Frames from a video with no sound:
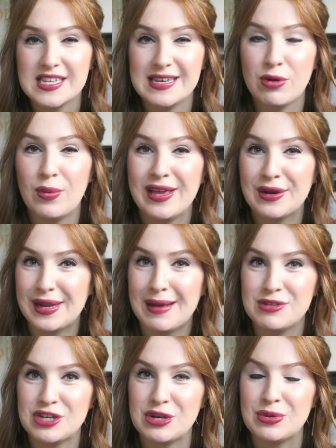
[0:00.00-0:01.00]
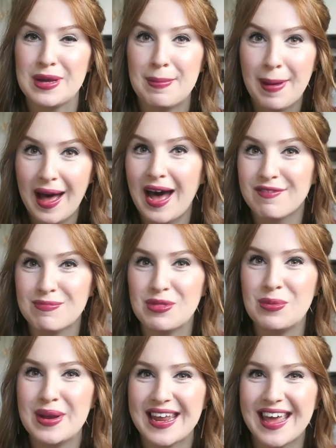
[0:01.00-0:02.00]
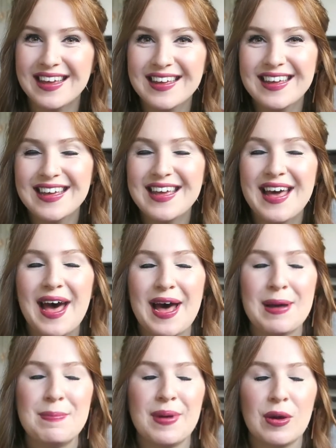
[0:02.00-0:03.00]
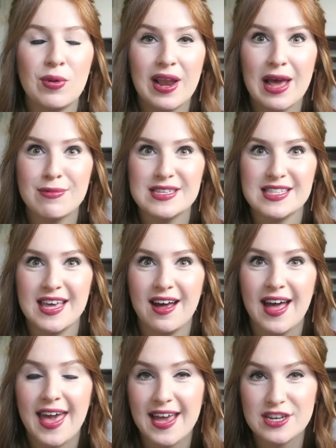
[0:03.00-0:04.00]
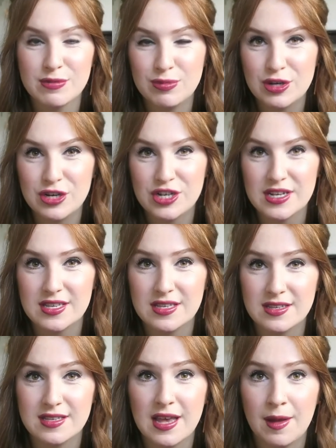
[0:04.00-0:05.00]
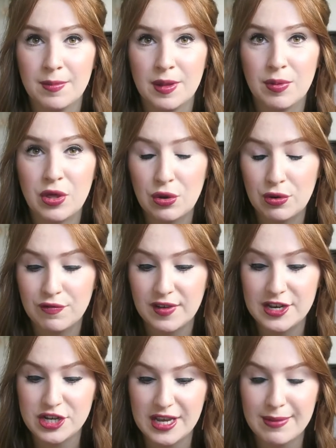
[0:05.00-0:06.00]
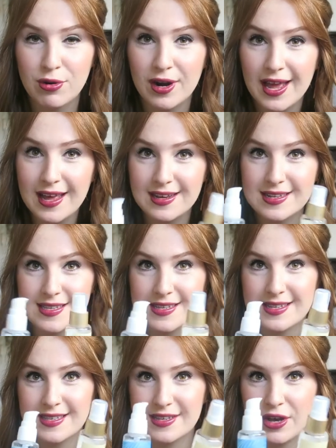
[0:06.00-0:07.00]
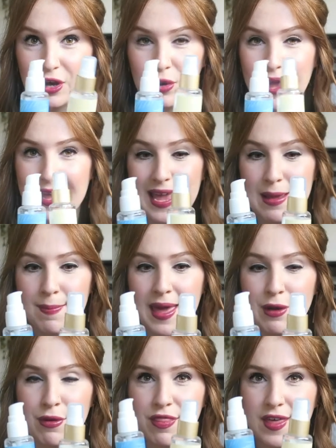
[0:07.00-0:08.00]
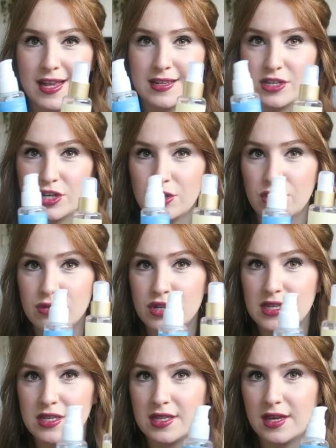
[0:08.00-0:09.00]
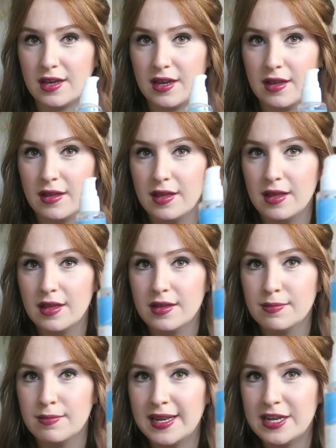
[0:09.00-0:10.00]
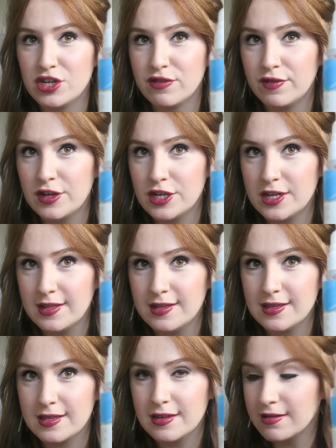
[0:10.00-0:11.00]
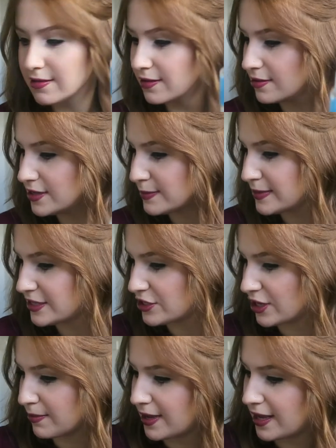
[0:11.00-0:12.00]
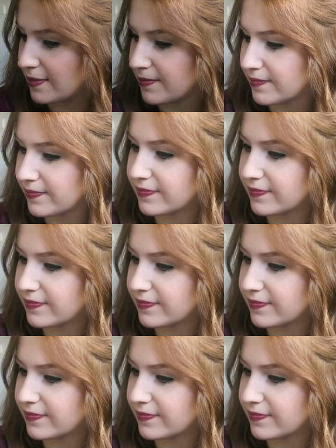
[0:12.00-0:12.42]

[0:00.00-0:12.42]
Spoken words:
see what we got up to apart from the wedding. But while I was there, I had to purchase some Pure Fiji products. So I came back with these two, just the miniature versions. Who's messaging me?